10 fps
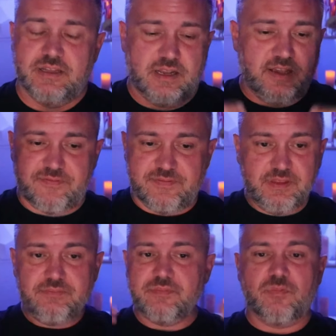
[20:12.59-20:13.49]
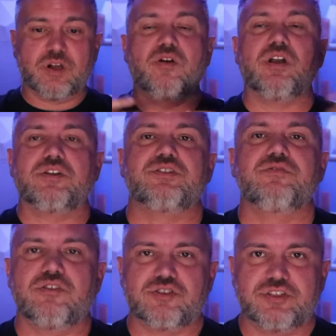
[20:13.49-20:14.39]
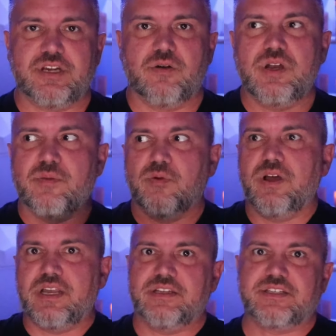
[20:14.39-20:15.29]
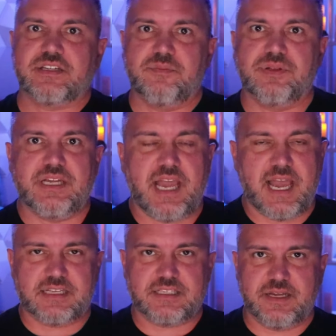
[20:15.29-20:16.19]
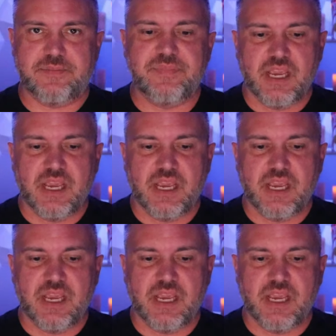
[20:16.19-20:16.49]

and if we're going on two notions here number one it's a complete accident